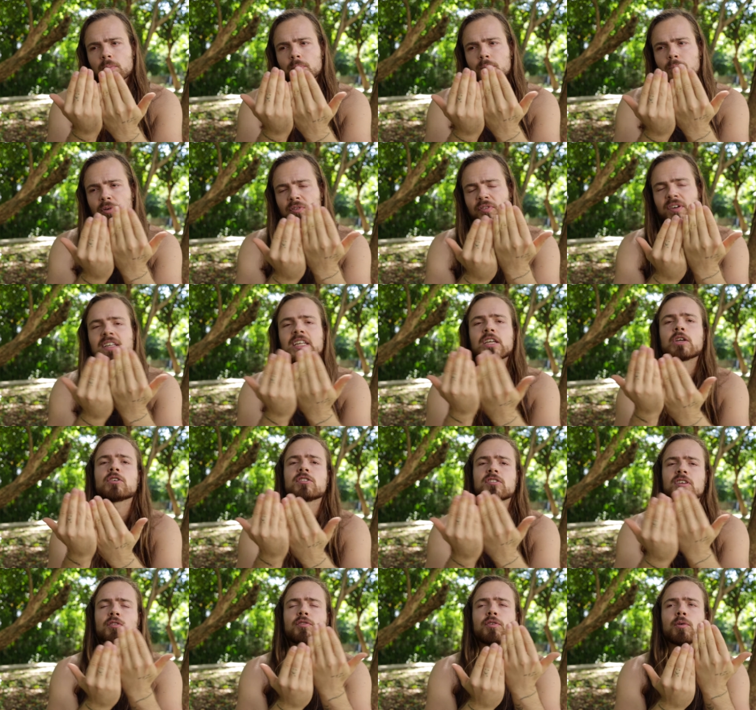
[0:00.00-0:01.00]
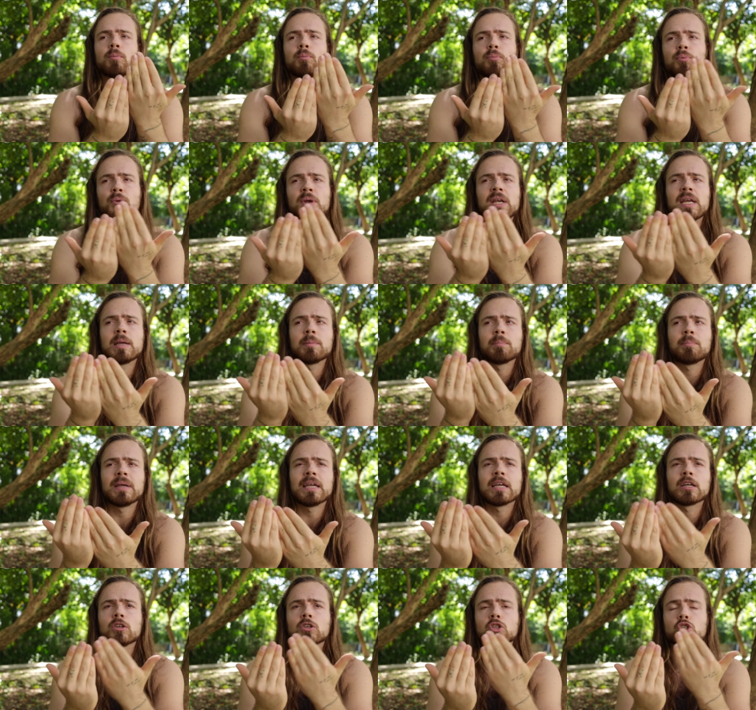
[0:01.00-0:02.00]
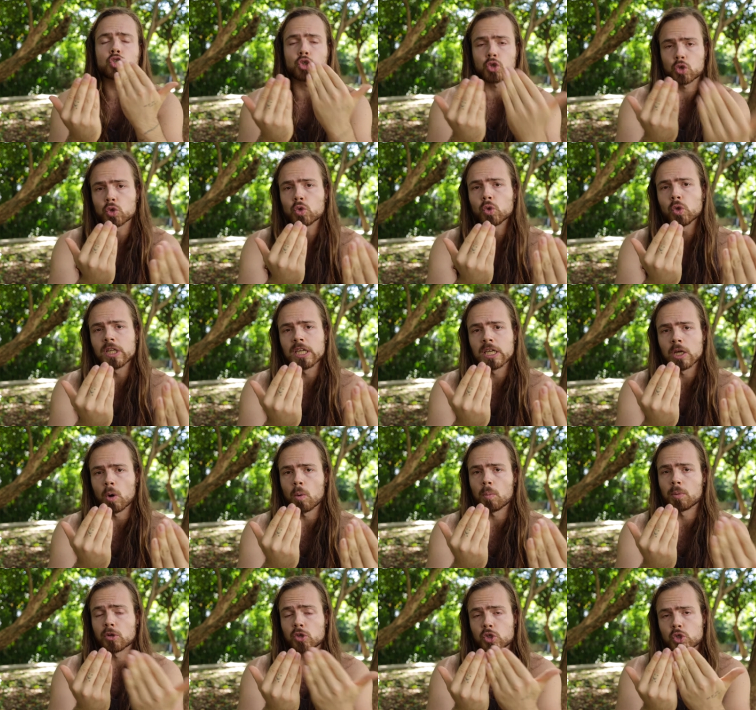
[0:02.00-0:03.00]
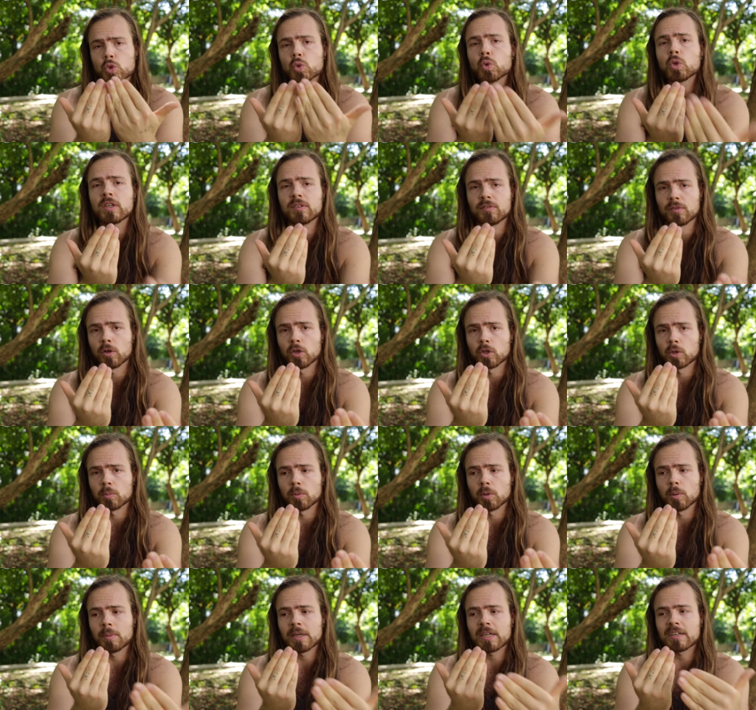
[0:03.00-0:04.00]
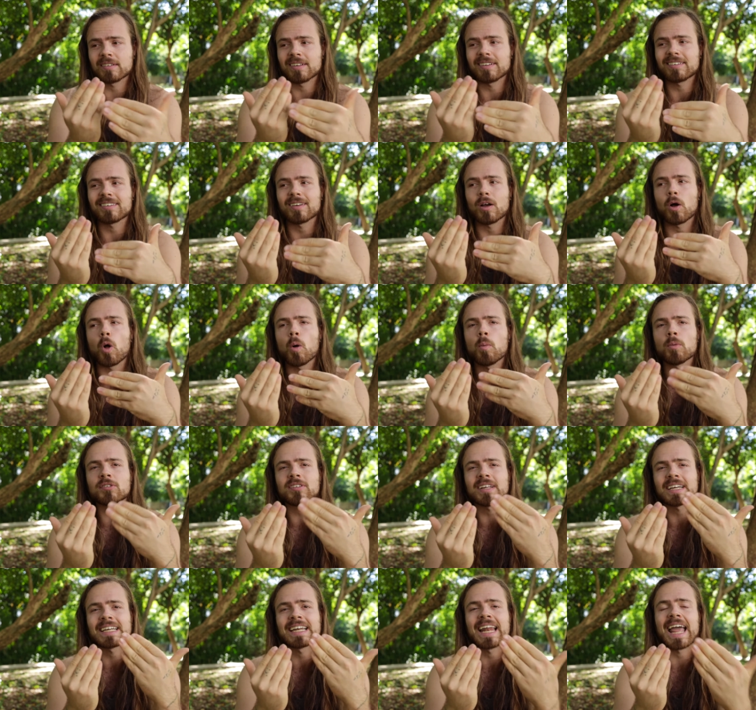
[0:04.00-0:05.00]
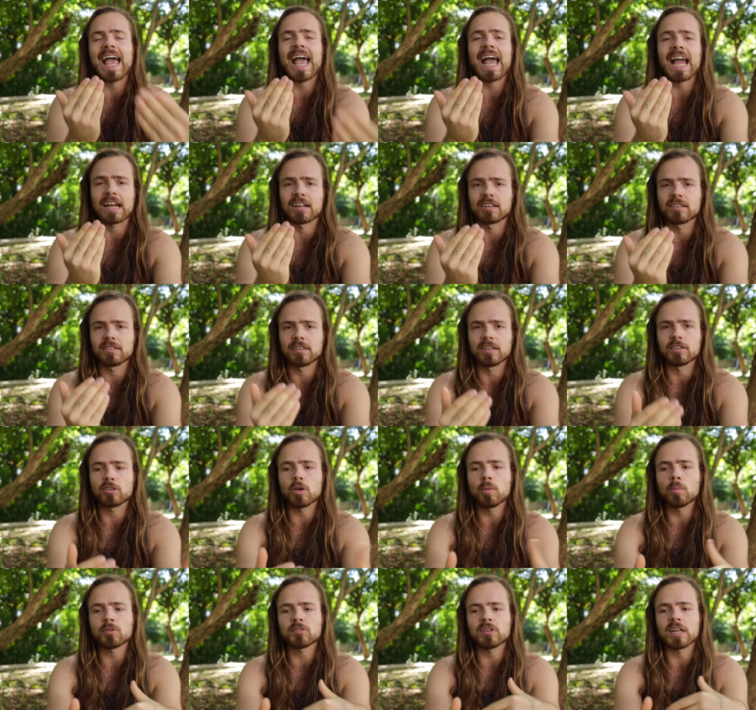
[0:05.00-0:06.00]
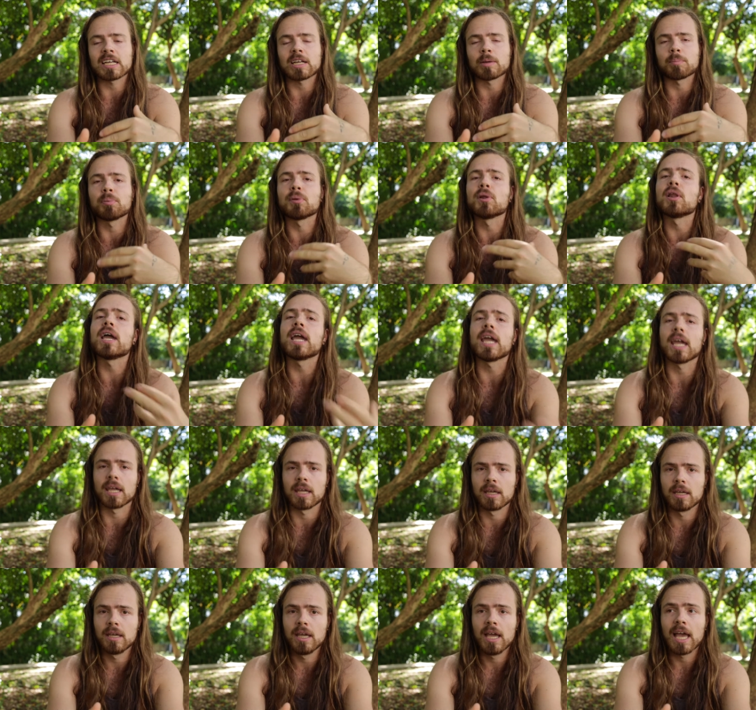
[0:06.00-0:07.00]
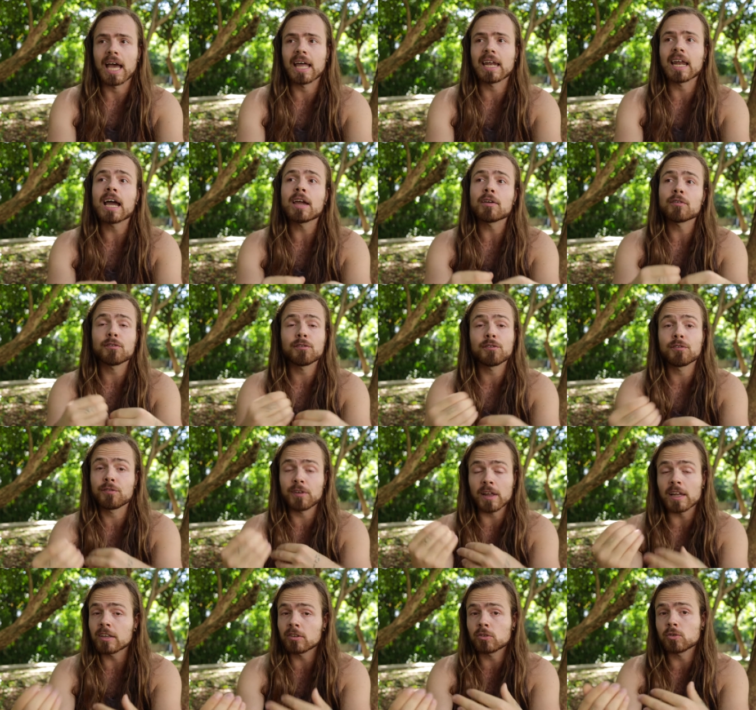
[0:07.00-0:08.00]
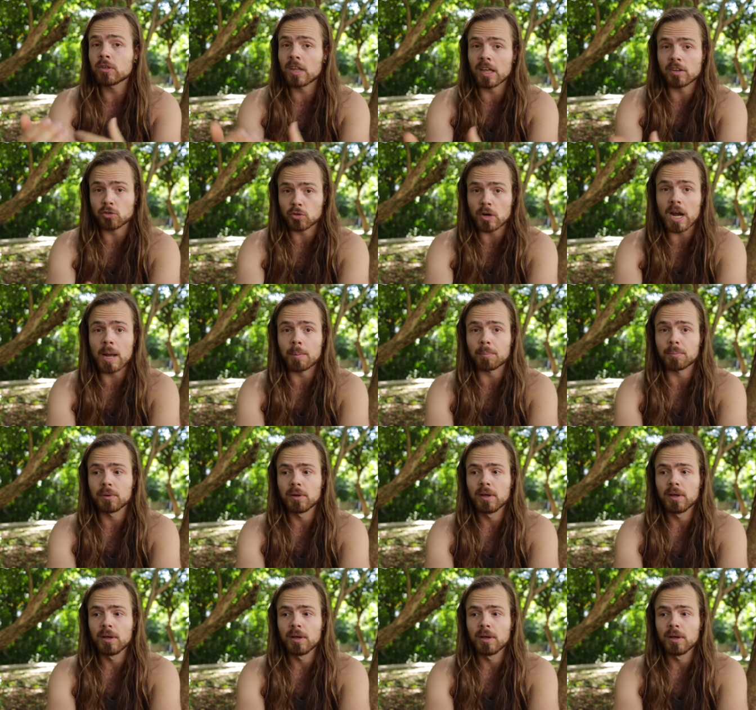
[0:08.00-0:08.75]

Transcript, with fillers: preventing yourself from being truly open, truly vulnerable because it's almost like an act. It's almost like a play. And I fell into that trap.